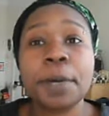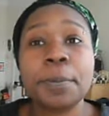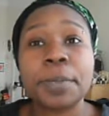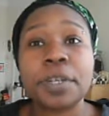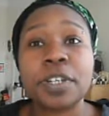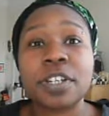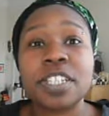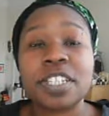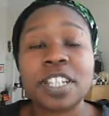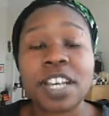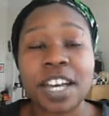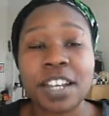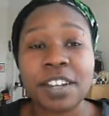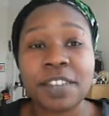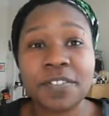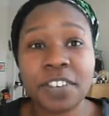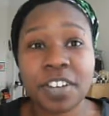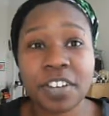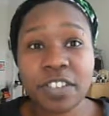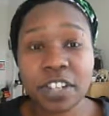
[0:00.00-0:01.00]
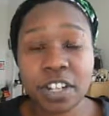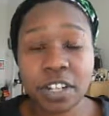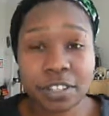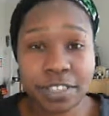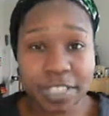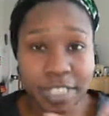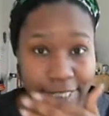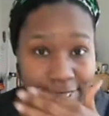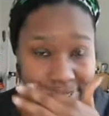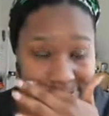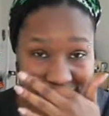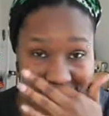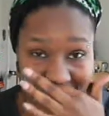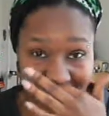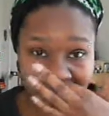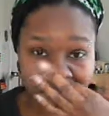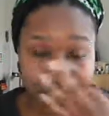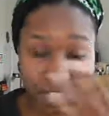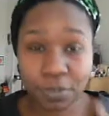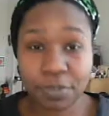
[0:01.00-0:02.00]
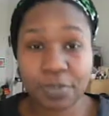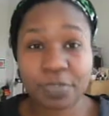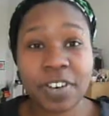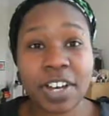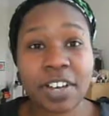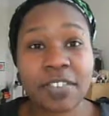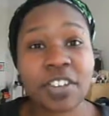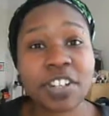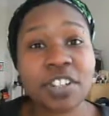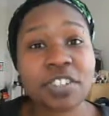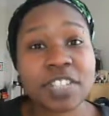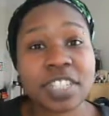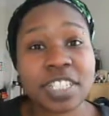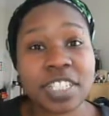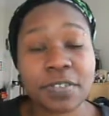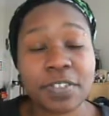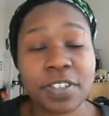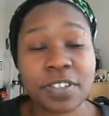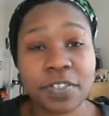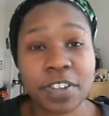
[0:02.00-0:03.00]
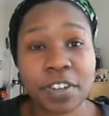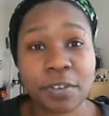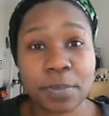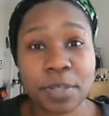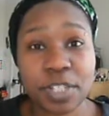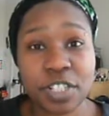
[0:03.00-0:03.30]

because I had a very old SD card with 575